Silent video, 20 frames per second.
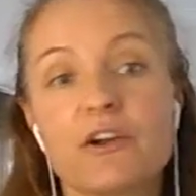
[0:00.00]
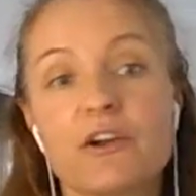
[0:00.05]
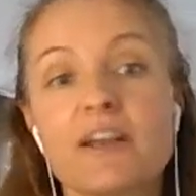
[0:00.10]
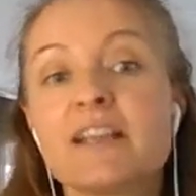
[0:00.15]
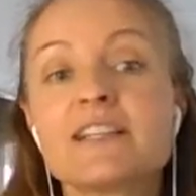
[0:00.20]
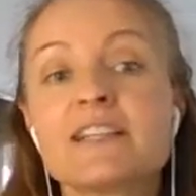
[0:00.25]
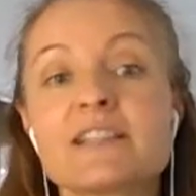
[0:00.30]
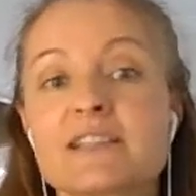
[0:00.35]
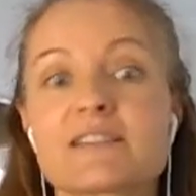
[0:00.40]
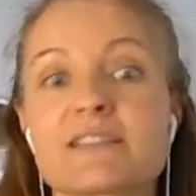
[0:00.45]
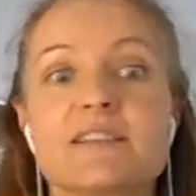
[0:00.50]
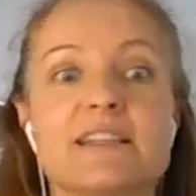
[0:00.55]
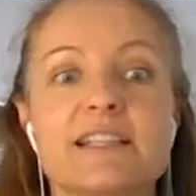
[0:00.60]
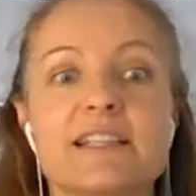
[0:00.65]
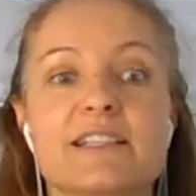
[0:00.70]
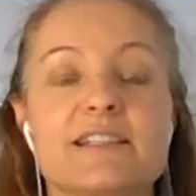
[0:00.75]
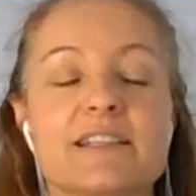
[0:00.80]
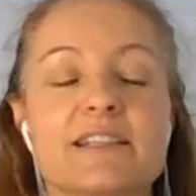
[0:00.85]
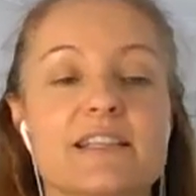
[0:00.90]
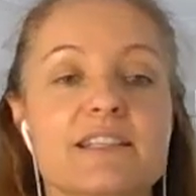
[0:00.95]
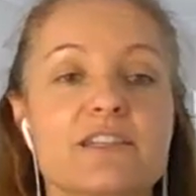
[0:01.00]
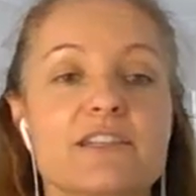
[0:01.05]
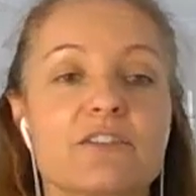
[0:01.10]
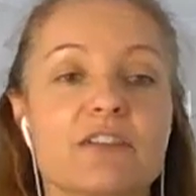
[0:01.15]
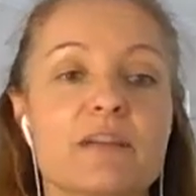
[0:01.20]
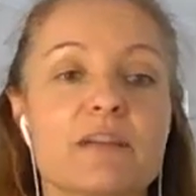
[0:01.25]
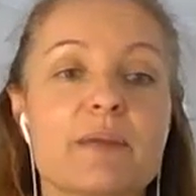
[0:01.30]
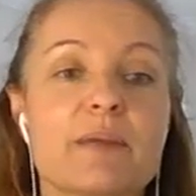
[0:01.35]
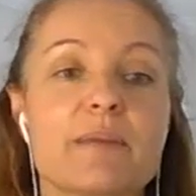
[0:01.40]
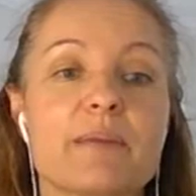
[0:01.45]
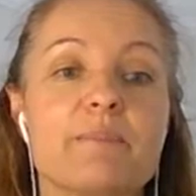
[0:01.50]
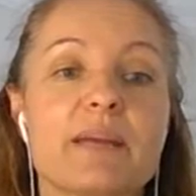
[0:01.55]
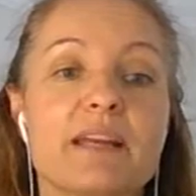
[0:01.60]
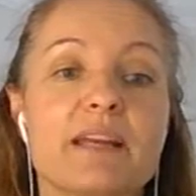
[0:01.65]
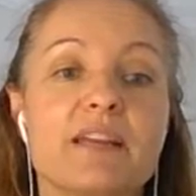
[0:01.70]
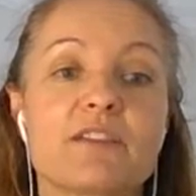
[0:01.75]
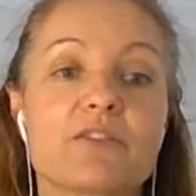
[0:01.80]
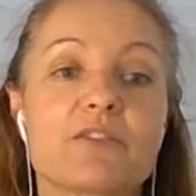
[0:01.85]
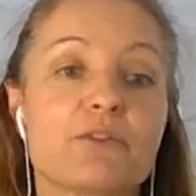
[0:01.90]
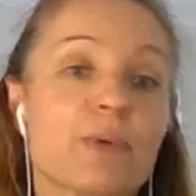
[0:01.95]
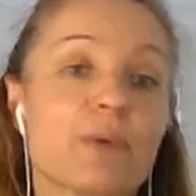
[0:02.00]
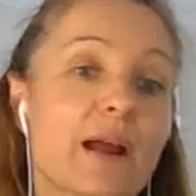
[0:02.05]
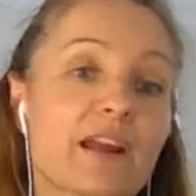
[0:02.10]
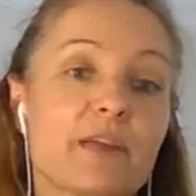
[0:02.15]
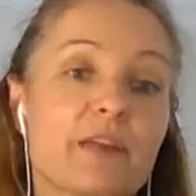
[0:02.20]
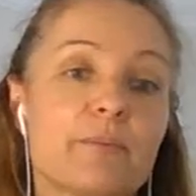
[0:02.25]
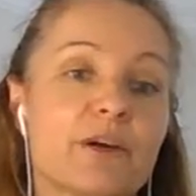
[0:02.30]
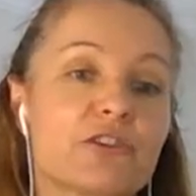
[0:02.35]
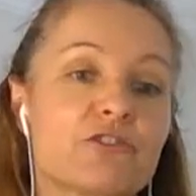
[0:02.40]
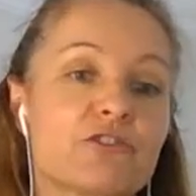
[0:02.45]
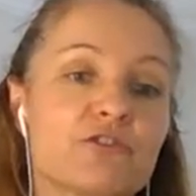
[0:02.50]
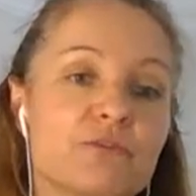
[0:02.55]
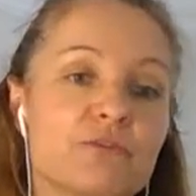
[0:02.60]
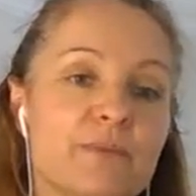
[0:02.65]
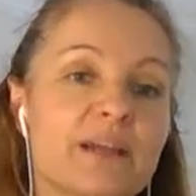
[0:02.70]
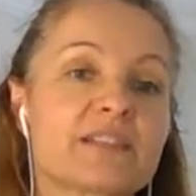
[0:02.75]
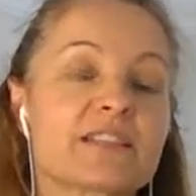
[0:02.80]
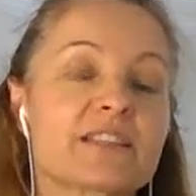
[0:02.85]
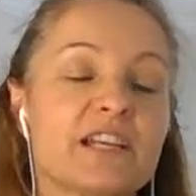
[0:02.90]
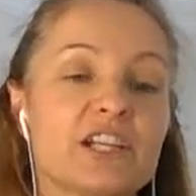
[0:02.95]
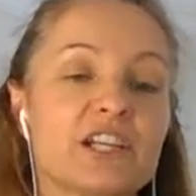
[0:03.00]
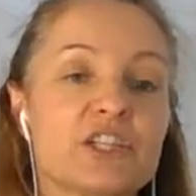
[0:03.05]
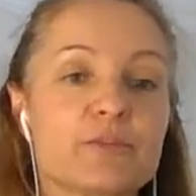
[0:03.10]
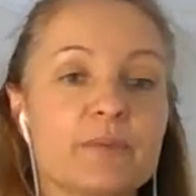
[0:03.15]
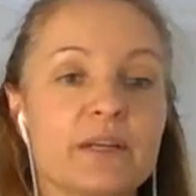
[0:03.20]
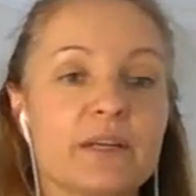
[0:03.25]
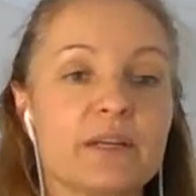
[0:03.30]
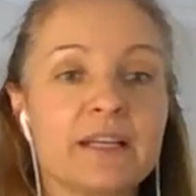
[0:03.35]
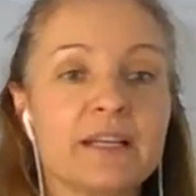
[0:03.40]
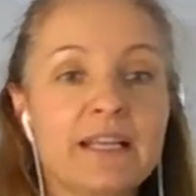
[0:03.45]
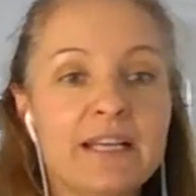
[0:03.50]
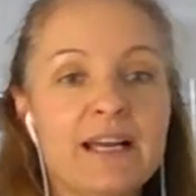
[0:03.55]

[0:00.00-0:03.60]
And it doesn't need to necessarily be me through acupuncture and massage, but